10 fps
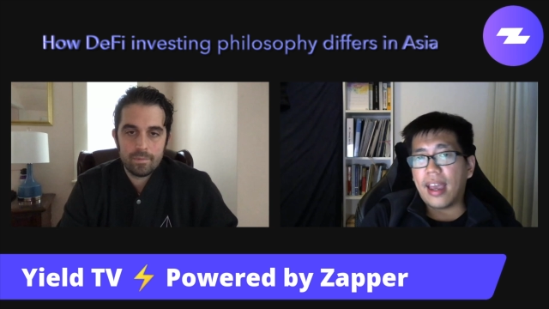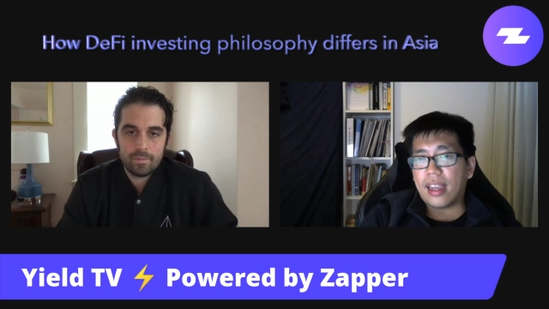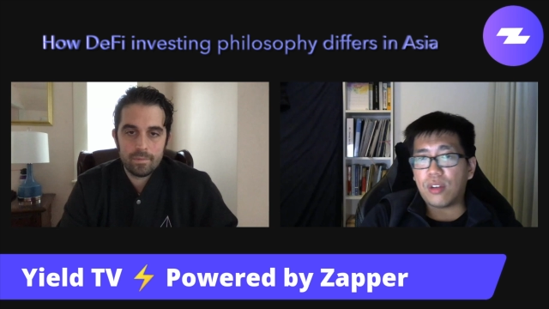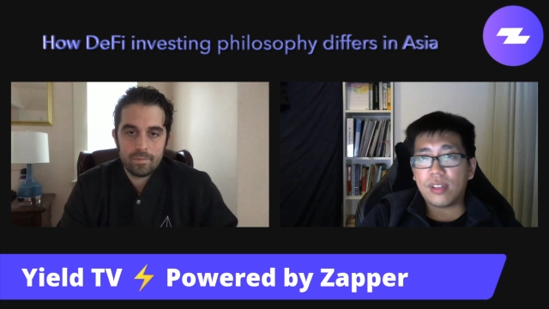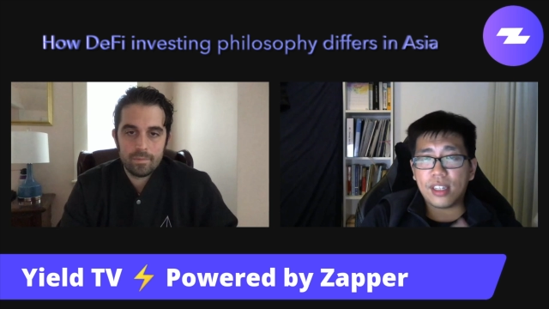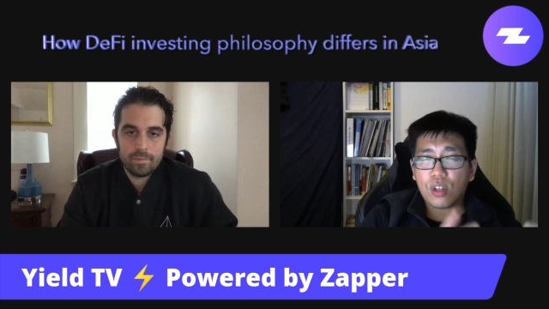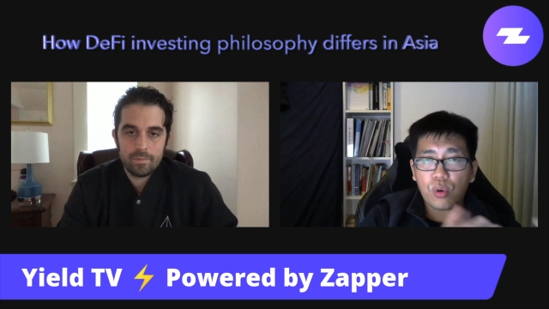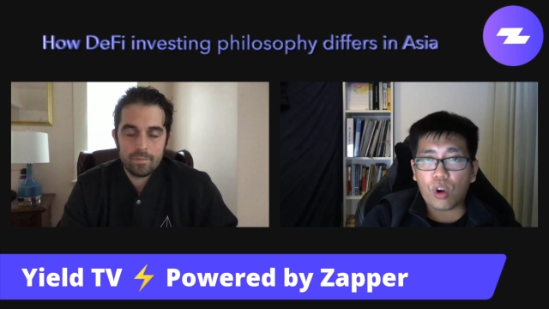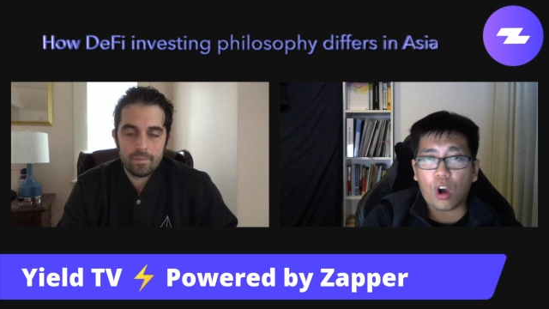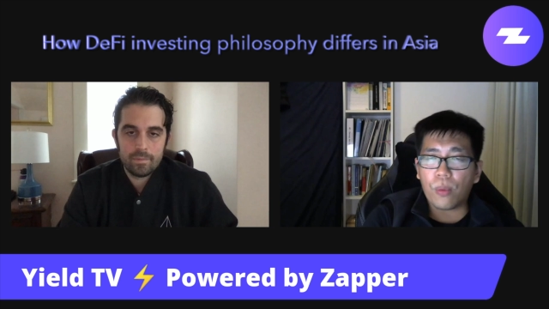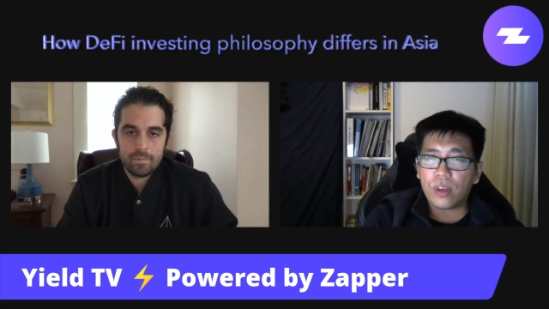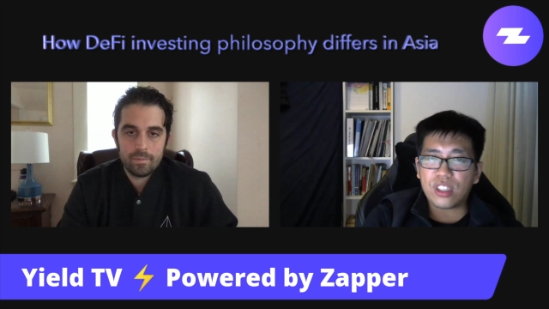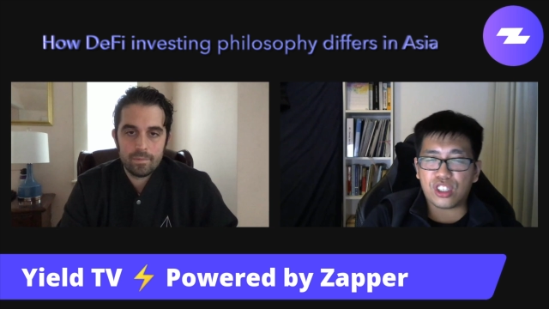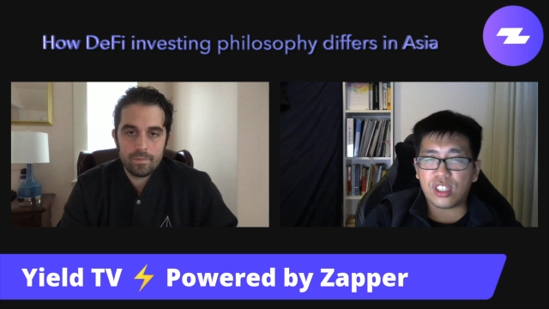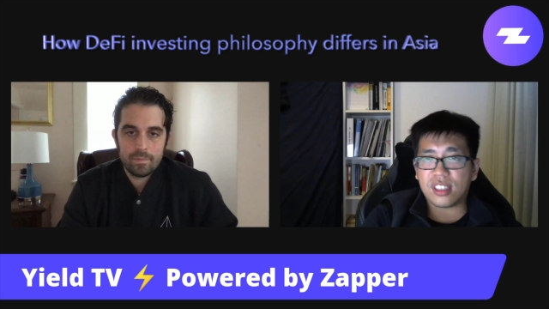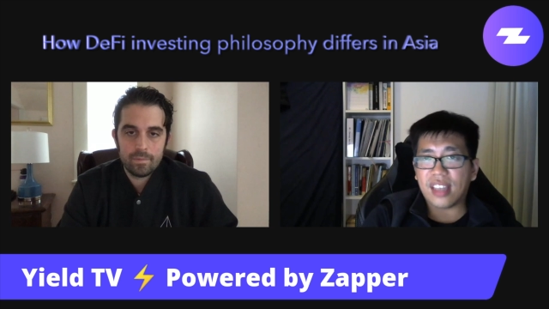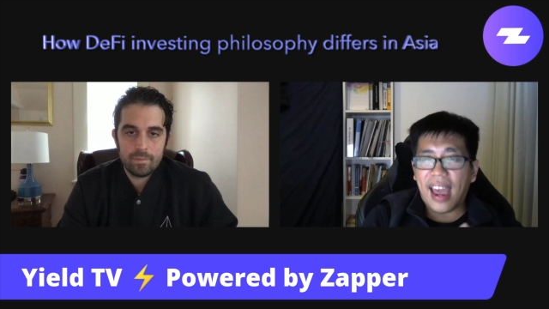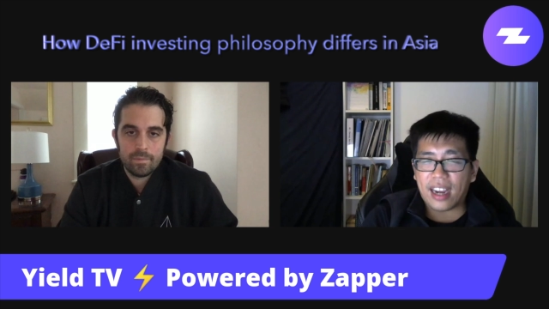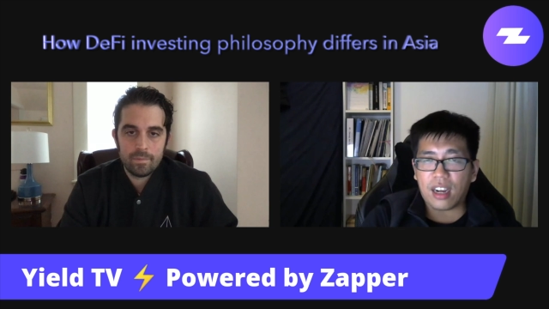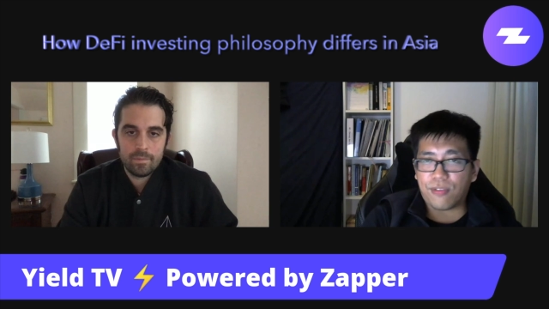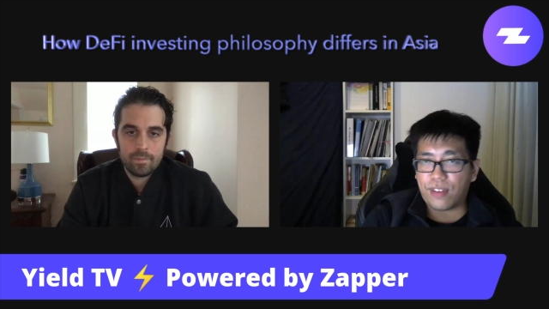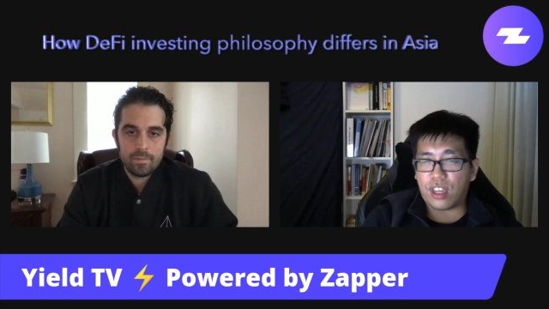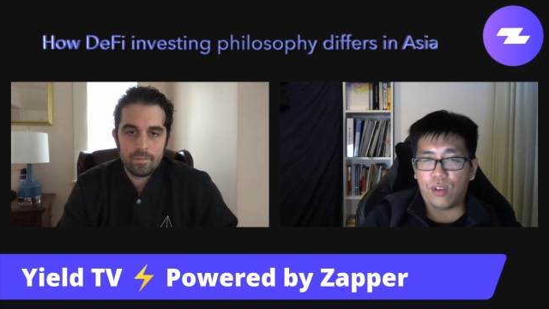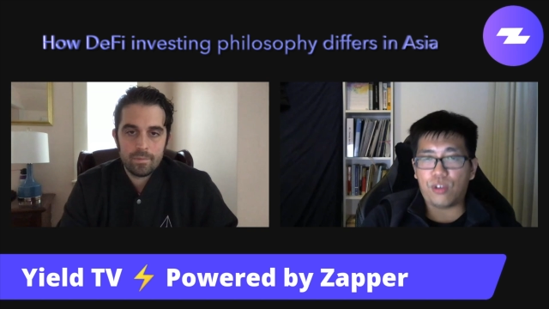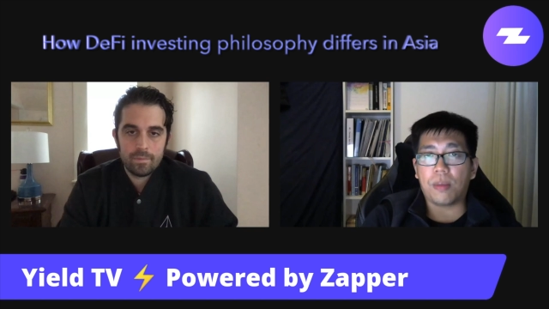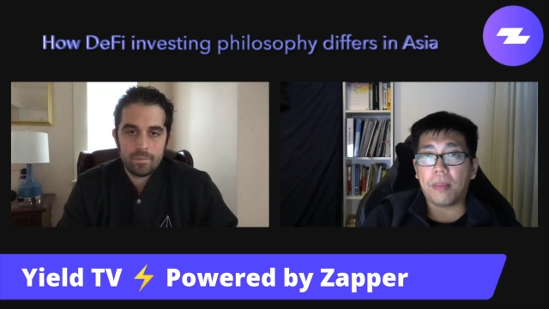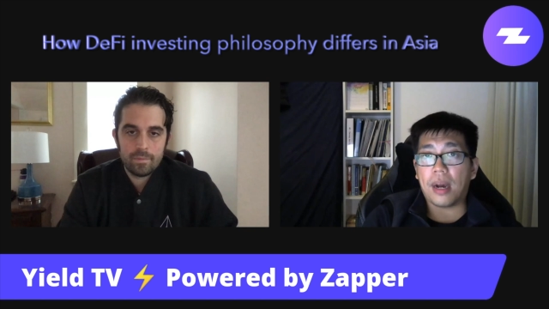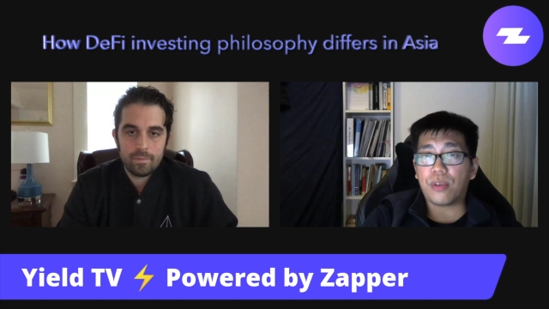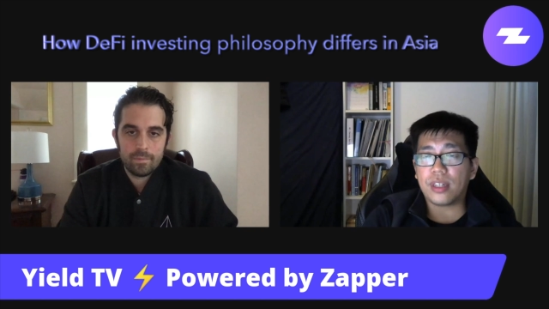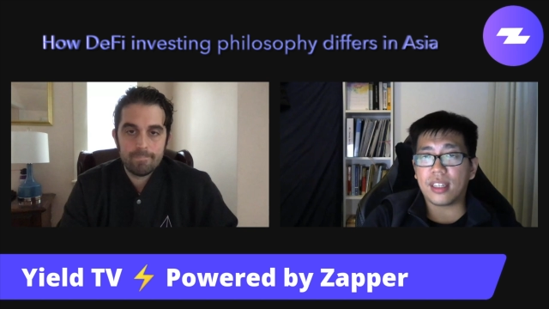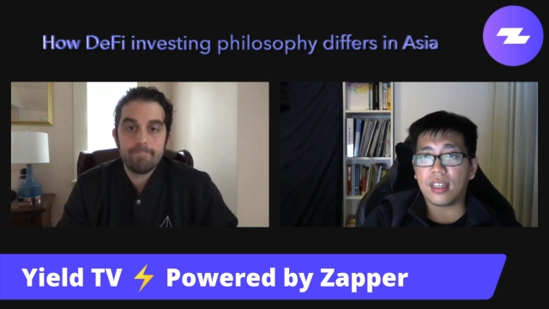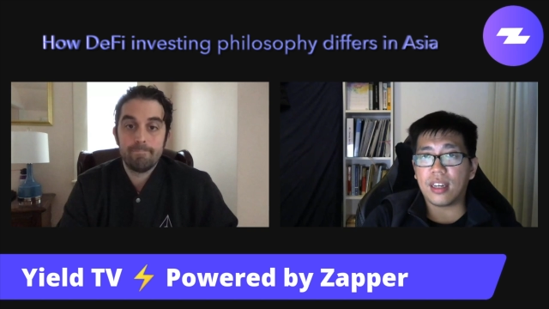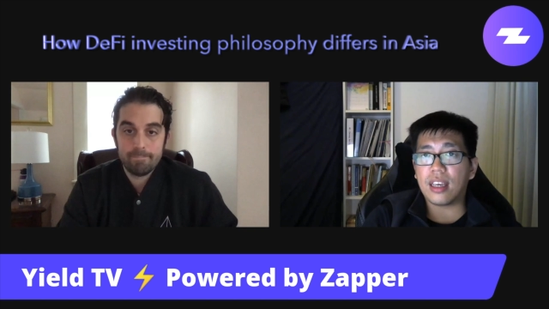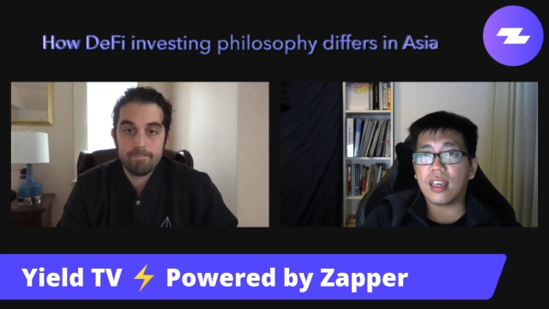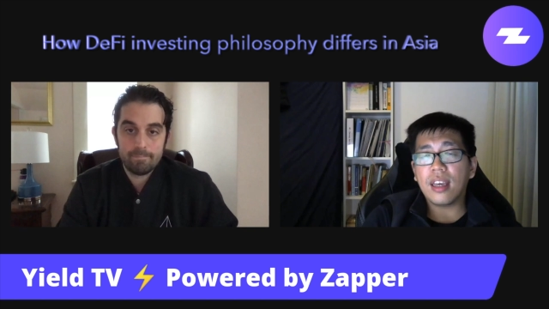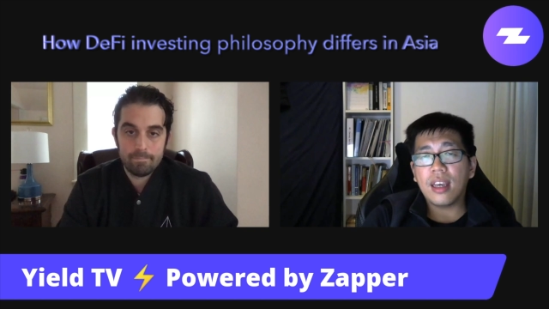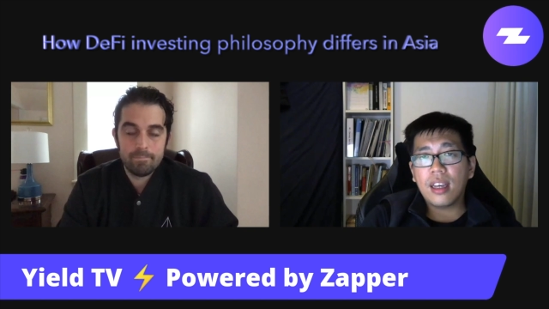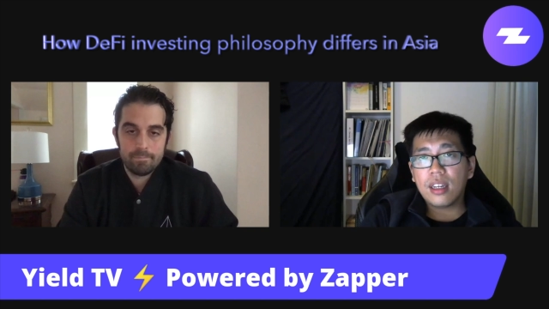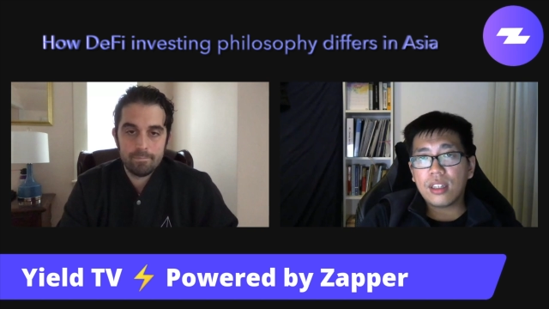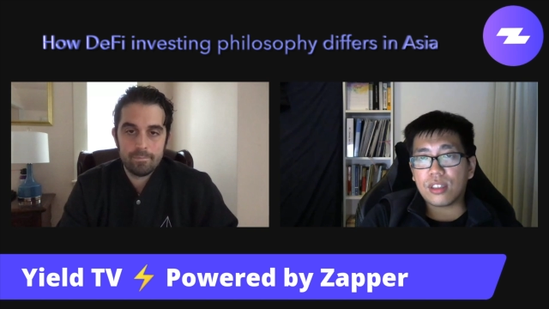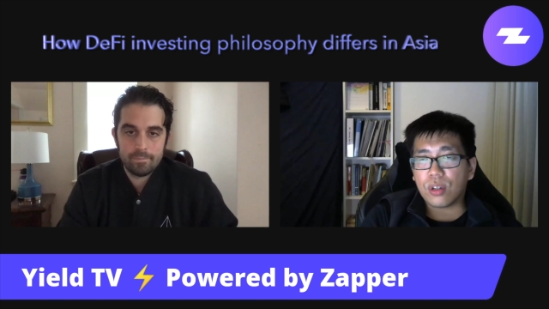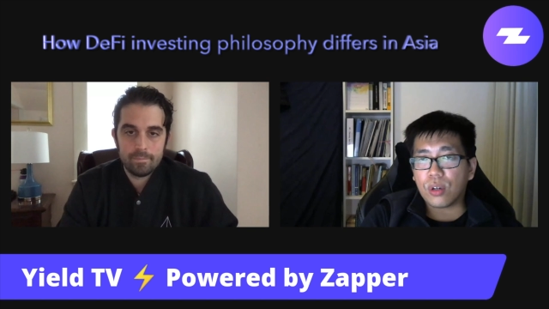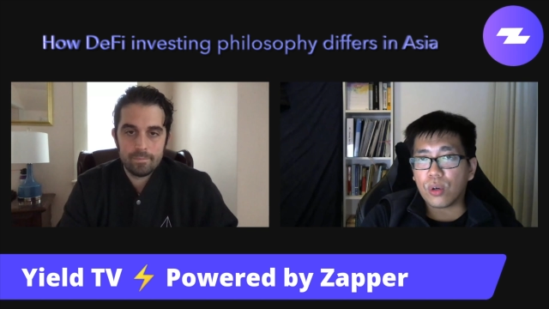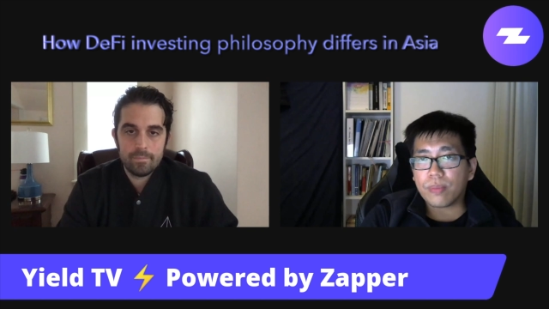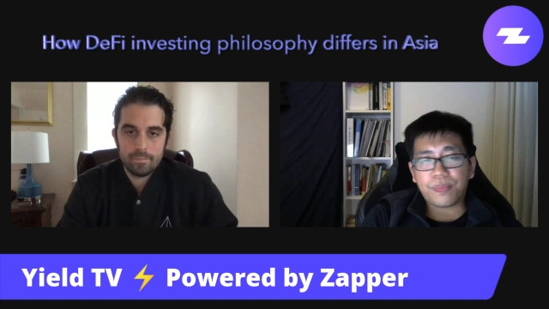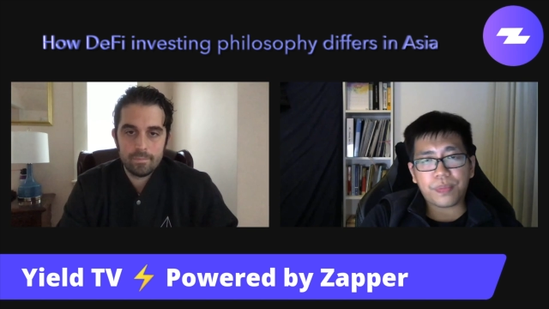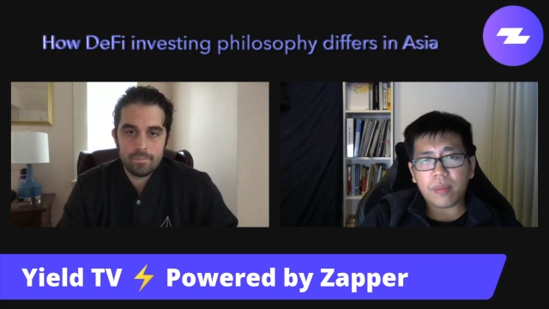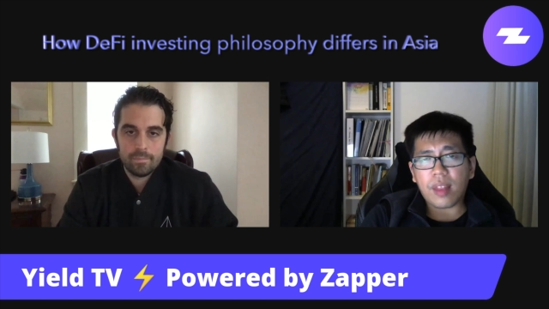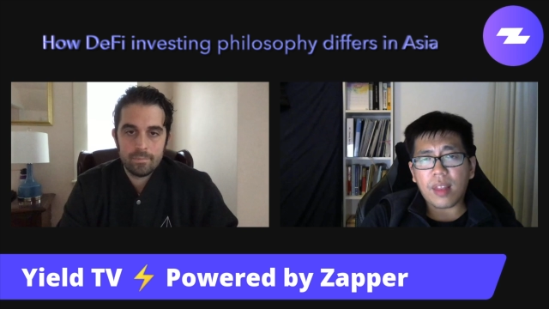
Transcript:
Speaker 1: And you see KuCoin was just hacked of a huge amount recently. So